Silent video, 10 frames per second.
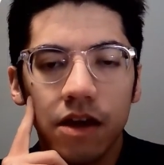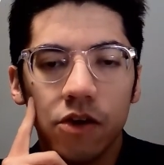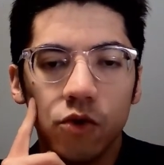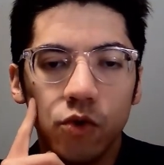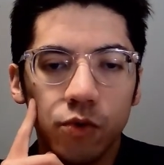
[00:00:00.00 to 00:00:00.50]

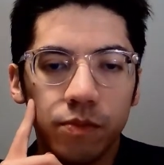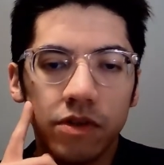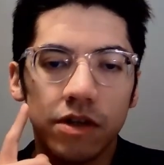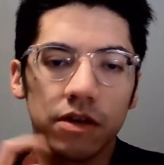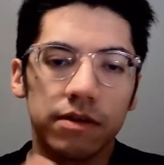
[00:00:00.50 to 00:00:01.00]

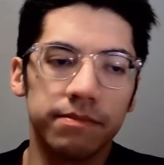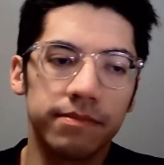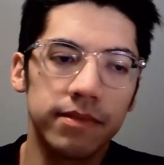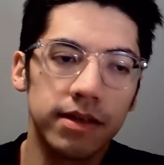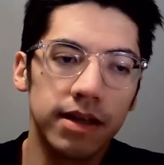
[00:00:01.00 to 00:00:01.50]
Upsilon.
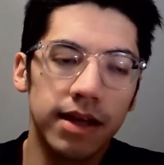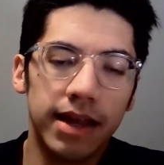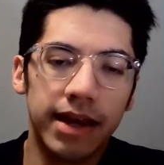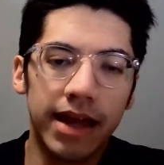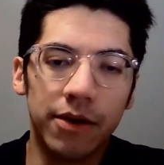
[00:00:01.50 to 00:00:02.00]

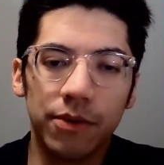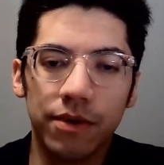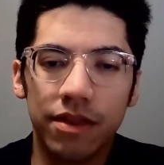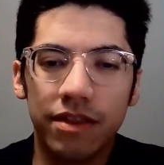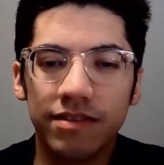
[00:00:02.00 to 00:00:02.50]
Now,
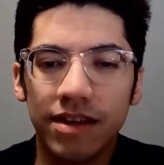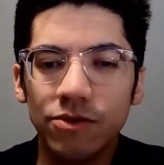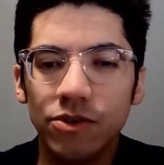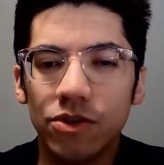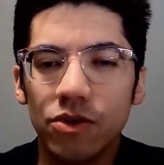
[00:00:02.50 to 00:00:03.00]
the
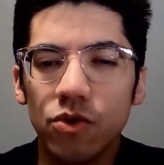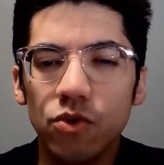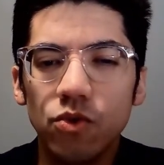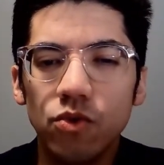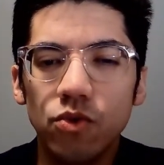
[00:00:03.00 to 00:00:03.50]
sound
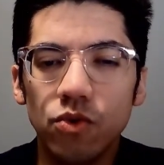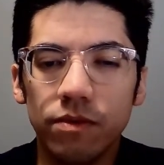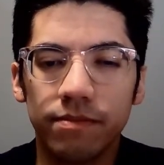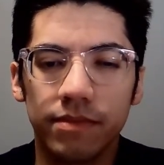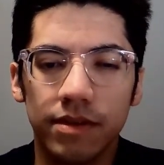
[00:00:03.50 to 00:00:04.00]
U
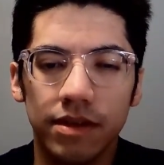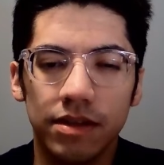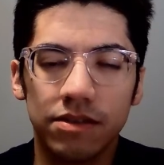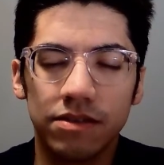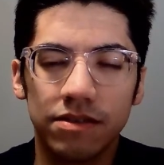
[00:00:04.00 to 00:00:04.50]

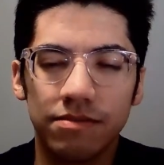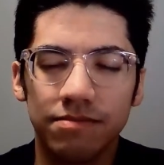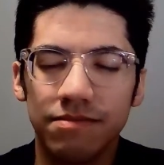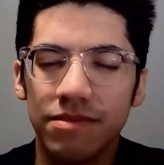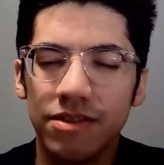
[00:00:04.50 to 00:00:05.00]
is
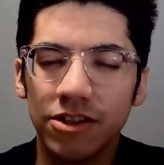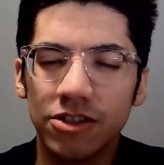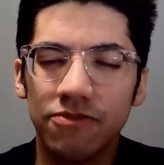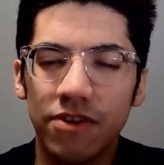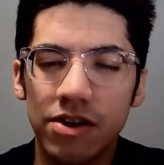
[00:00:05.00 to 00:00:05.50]
not
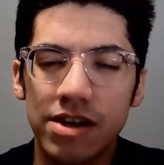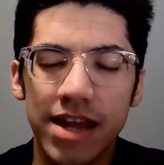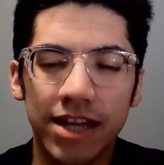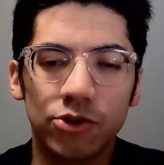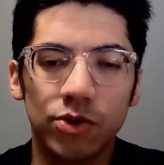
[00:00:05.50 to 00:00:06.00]
very
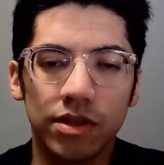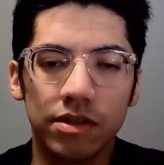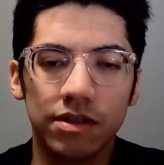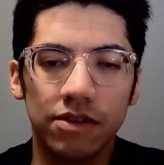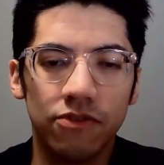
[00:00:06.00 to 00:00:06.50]
natural.
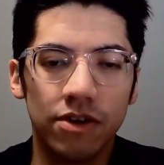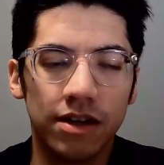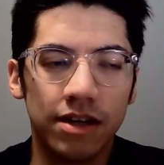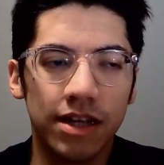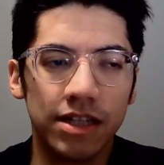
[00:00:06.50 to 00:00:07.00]
If you are a
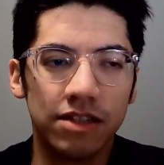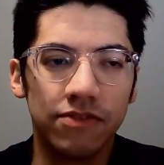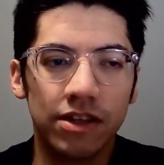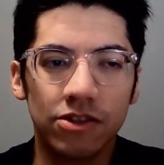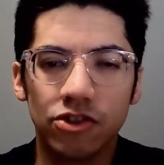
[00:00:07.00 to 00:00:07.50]
native
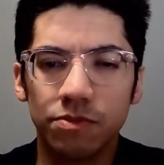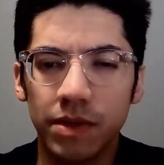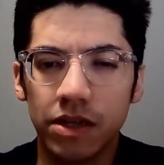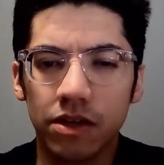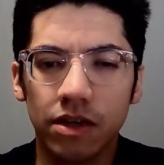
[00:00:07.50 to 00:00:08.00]
English
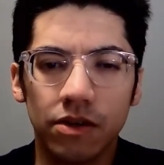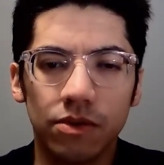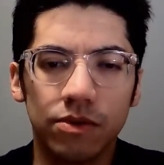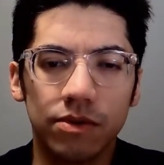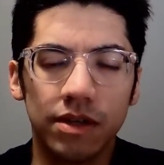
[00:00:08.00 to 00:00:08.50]
speaker
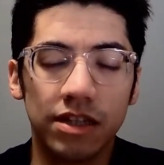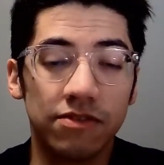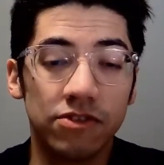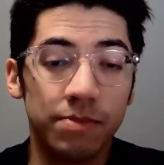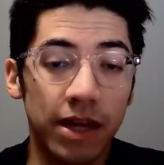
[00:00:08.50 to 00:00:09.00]
or native
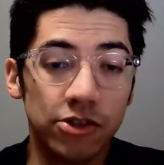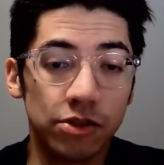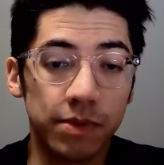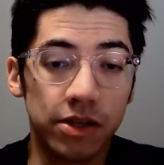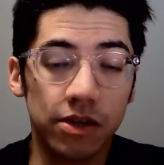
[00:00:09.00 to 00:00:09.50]
Spanish
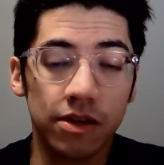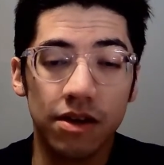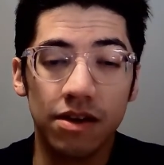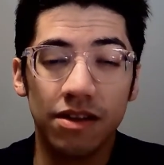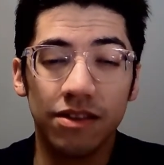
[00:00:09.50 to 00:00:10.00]
speaker,
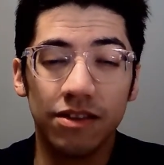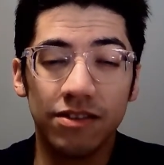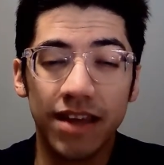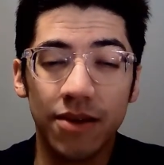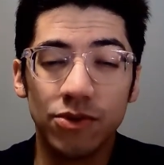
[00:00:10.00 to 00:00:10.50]
the
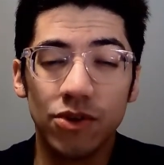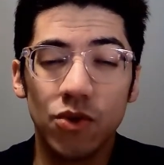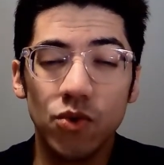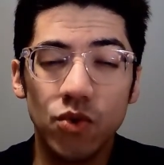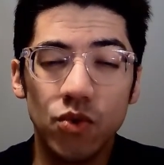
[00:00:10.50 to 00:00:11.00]
sound
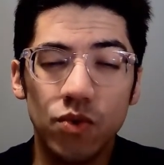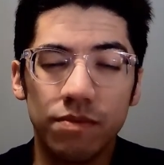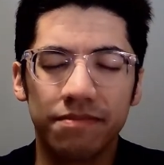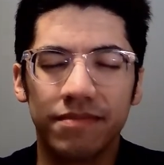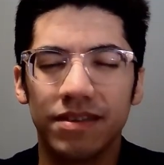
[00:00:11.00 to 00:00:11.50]
U
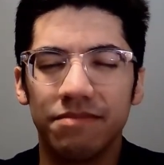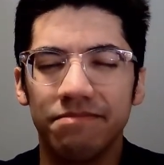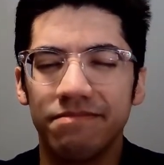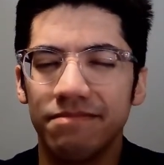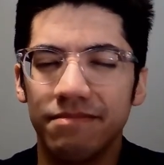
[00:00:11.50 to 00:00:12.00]

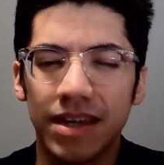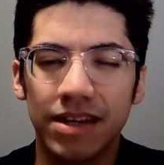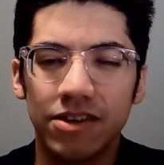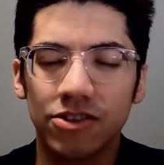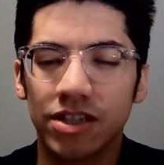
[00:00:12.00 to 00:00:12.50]
may
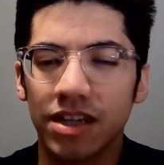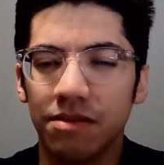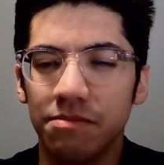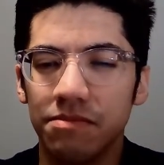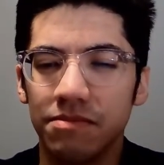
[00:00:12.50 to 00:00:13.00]
not
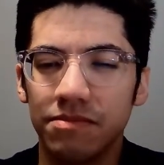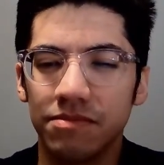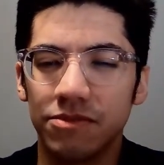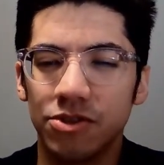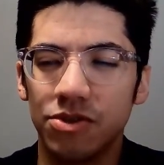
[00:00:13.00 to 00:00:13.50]
come
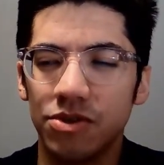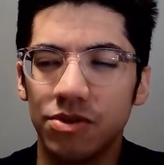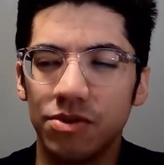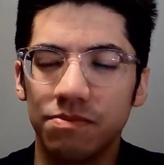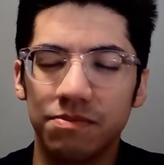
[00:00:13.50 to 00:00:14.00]
to you